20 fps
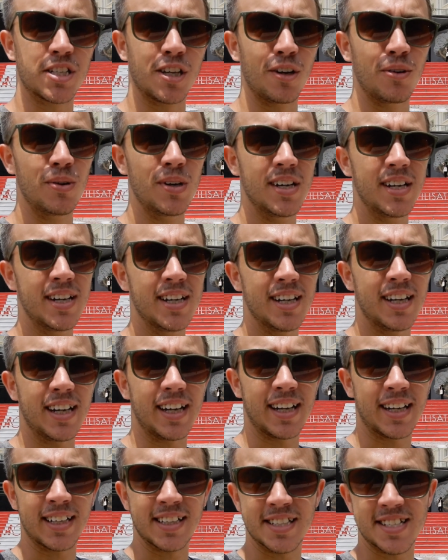to
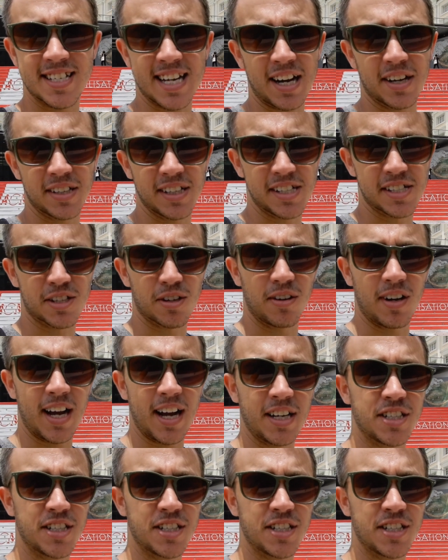in Southeastern